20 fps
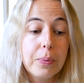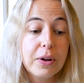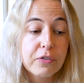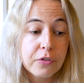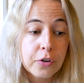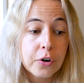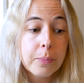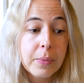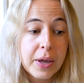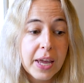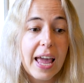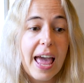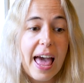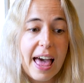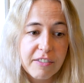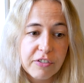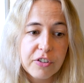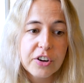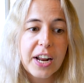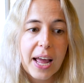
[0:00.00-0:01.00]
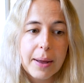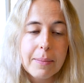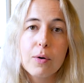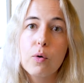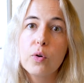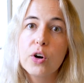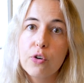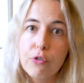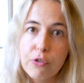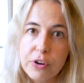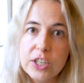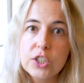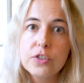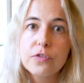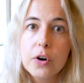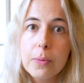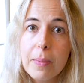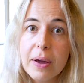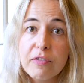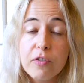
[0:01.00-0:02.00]
But for me, every time I want to
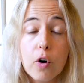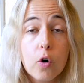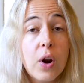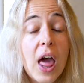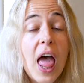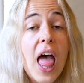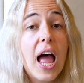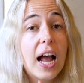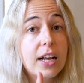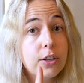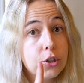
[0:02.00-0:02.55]
reach for my phone,